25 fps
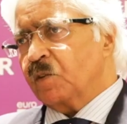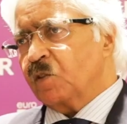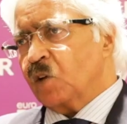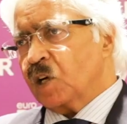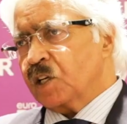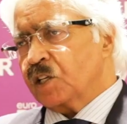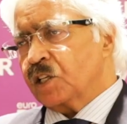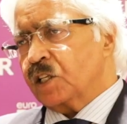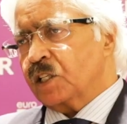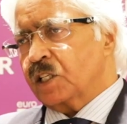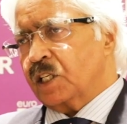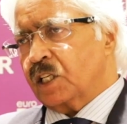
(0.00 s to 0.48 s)

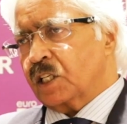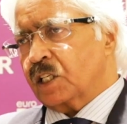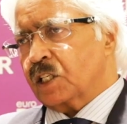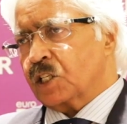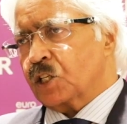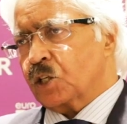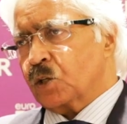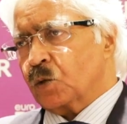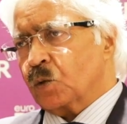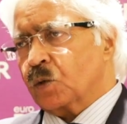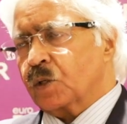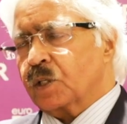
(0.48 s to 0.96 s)
One-year data
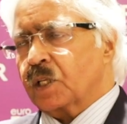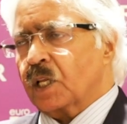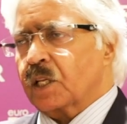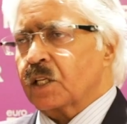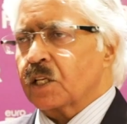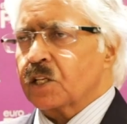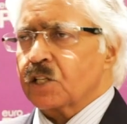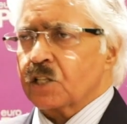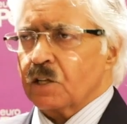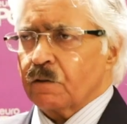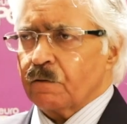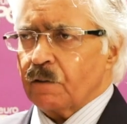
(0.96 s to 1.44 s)
showed that
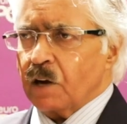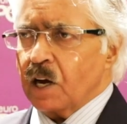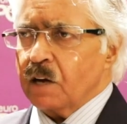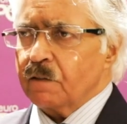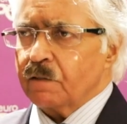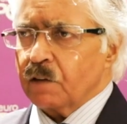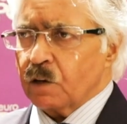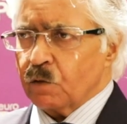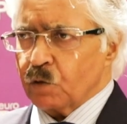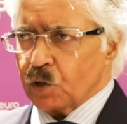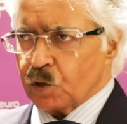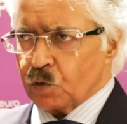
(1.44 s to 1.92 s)
the
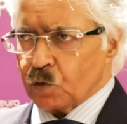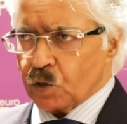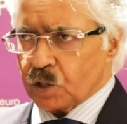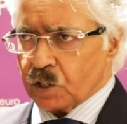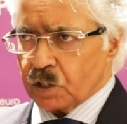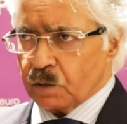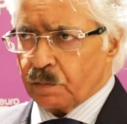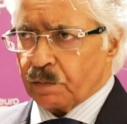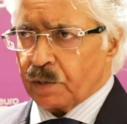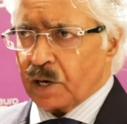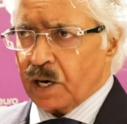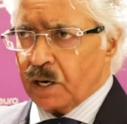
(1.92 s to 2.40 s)
survival, which
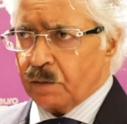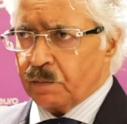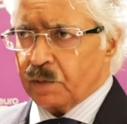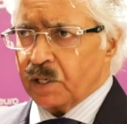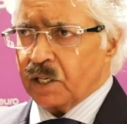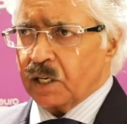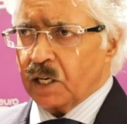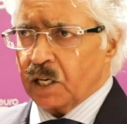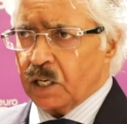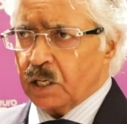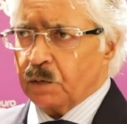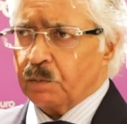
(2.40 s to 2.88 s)
was the
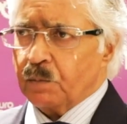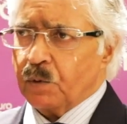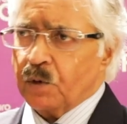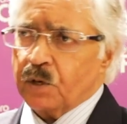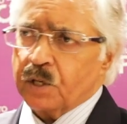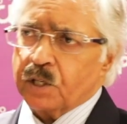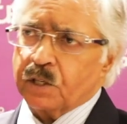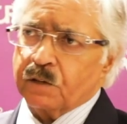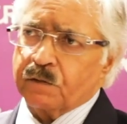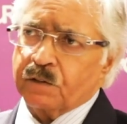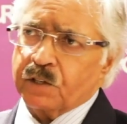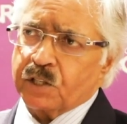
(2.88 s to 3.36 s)
primary
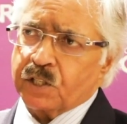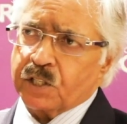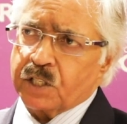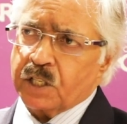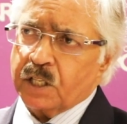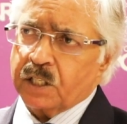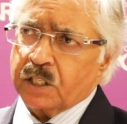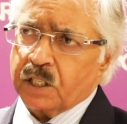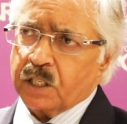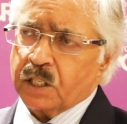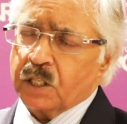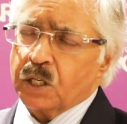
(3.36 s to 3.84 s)
endpoint of the
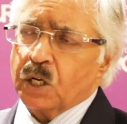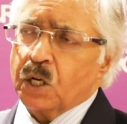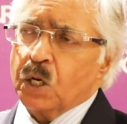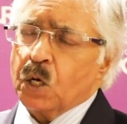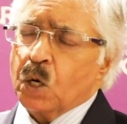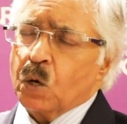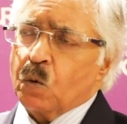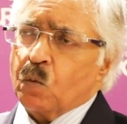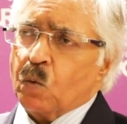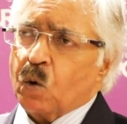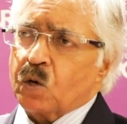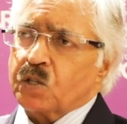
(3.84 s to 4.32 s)
study,
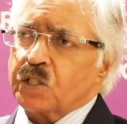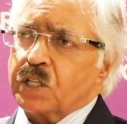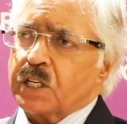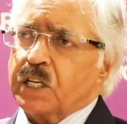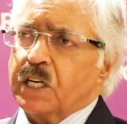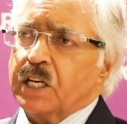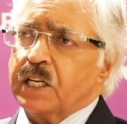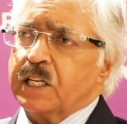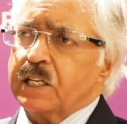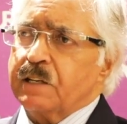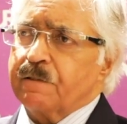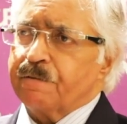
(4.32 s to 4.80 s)
was
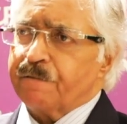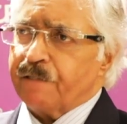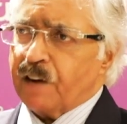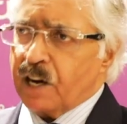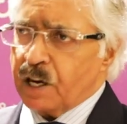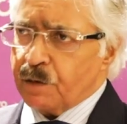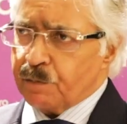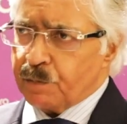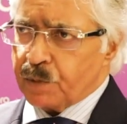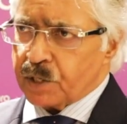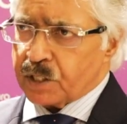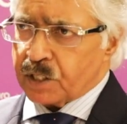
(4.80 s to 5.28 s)

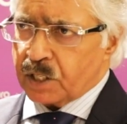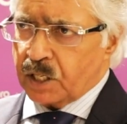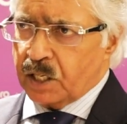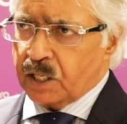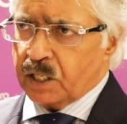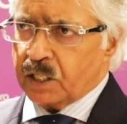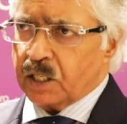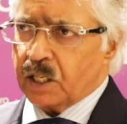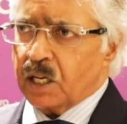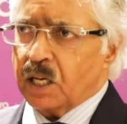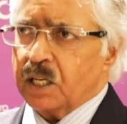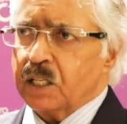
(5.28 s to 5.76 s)

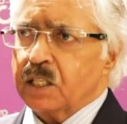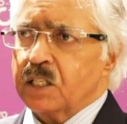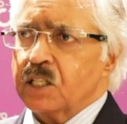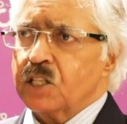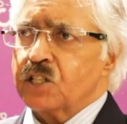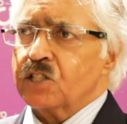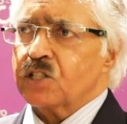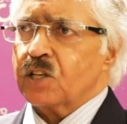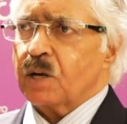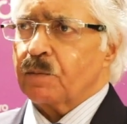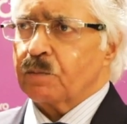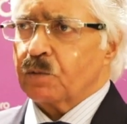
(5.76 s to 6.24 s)
85% in
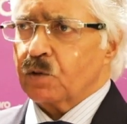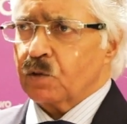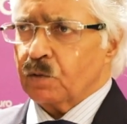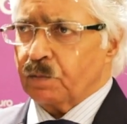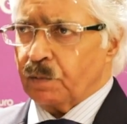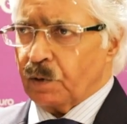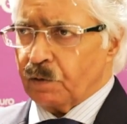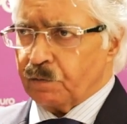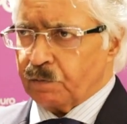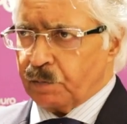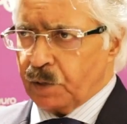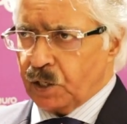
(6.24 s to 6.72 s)
this
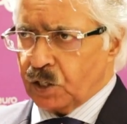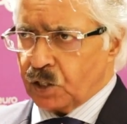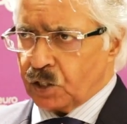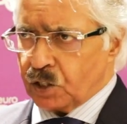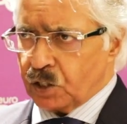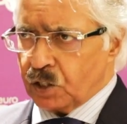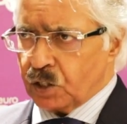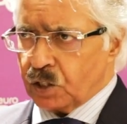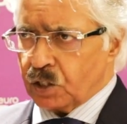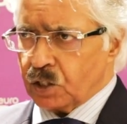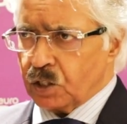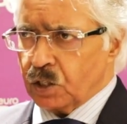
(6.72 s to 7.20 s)
subgroup of
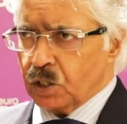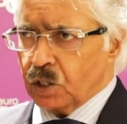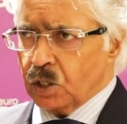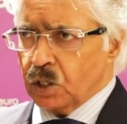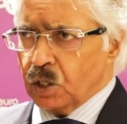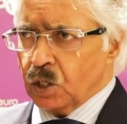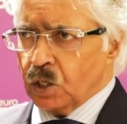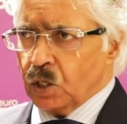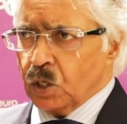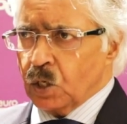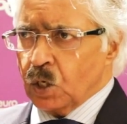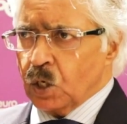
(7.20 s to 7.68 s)
patients
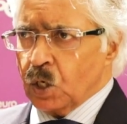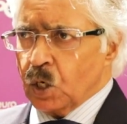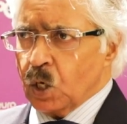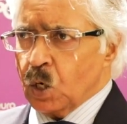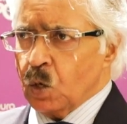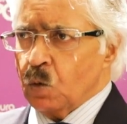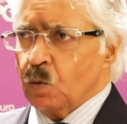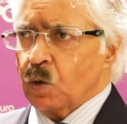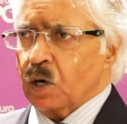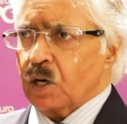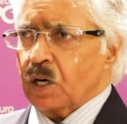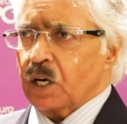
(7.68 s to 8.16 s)

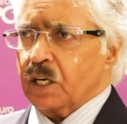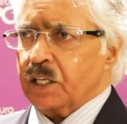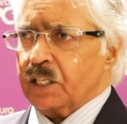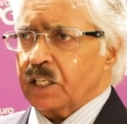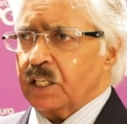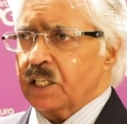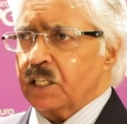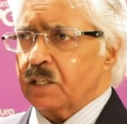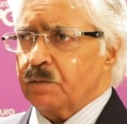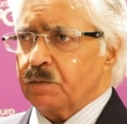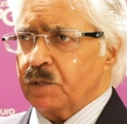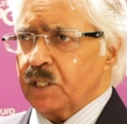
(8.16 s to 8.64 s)
who were at
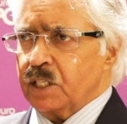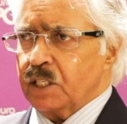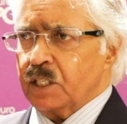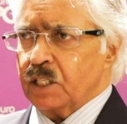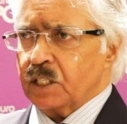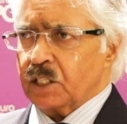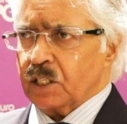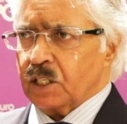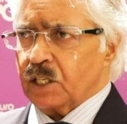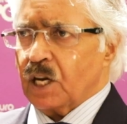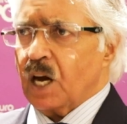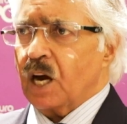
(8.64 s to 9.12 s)

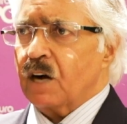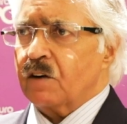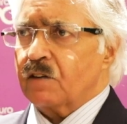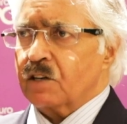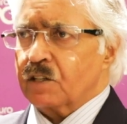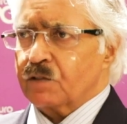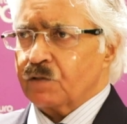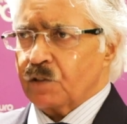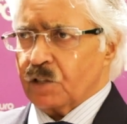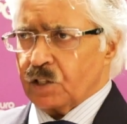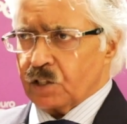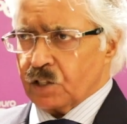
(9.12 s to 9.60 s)
intermediate and high
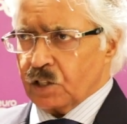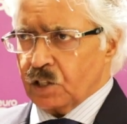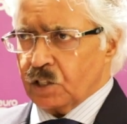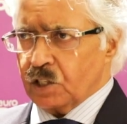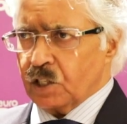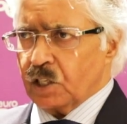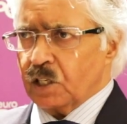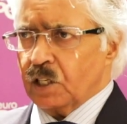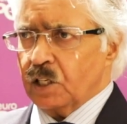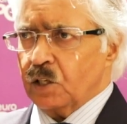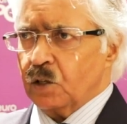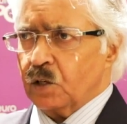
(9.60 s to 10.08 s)
risk for a
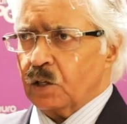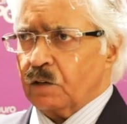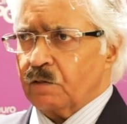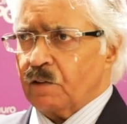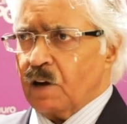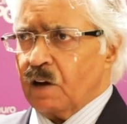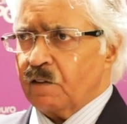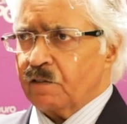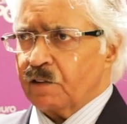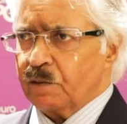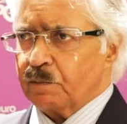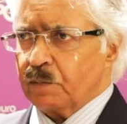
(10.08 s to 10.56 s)
surgical aortic
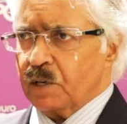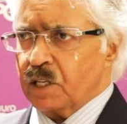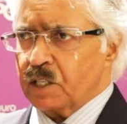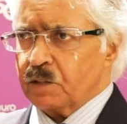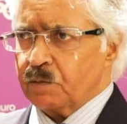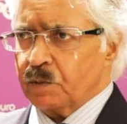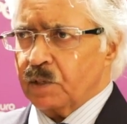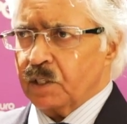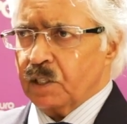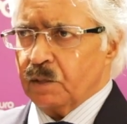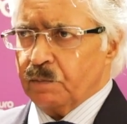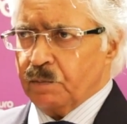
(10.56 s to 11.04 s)
valve
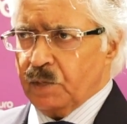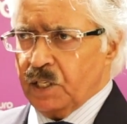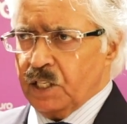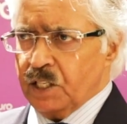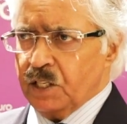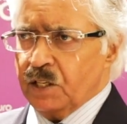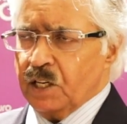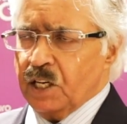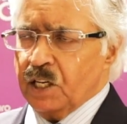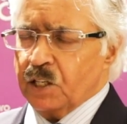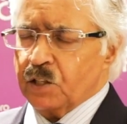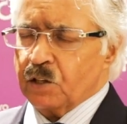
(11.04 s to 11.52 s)
replacement. The
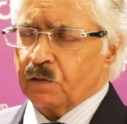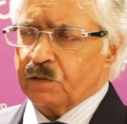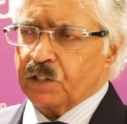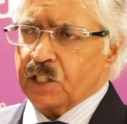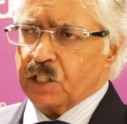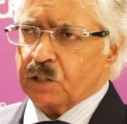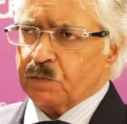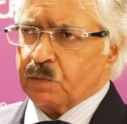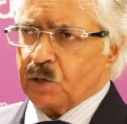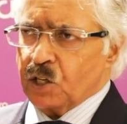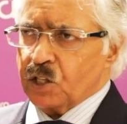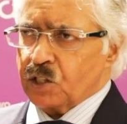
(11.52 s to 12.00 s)
mean age of
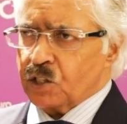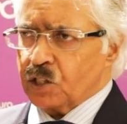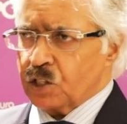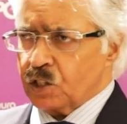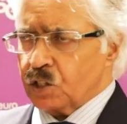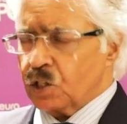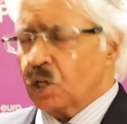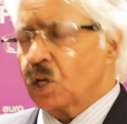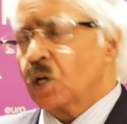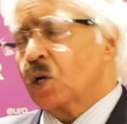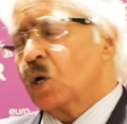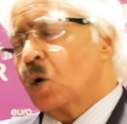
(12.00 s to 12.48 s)
these
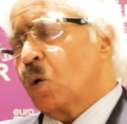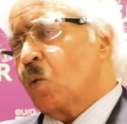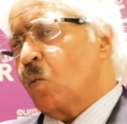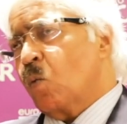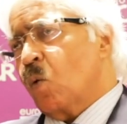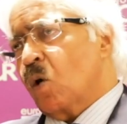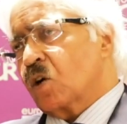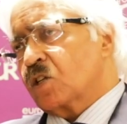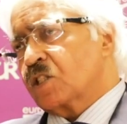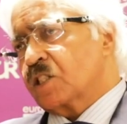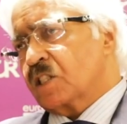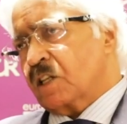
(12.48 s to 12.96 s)
patients
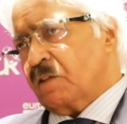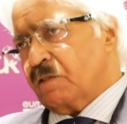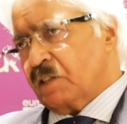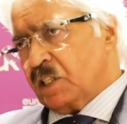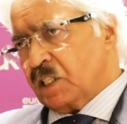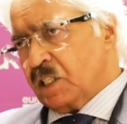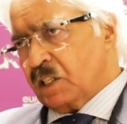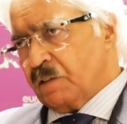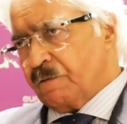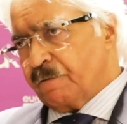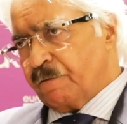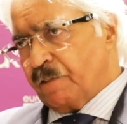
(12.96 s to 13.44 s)
was
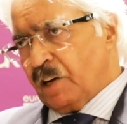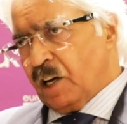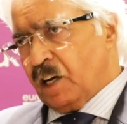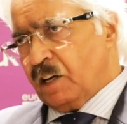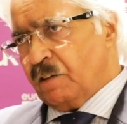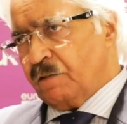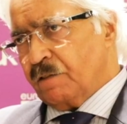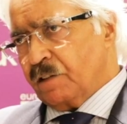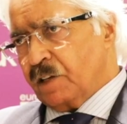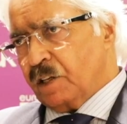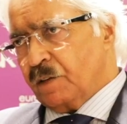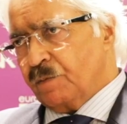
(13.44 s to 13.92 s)

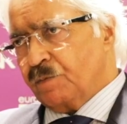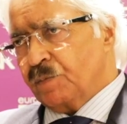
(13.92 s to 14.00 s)
75.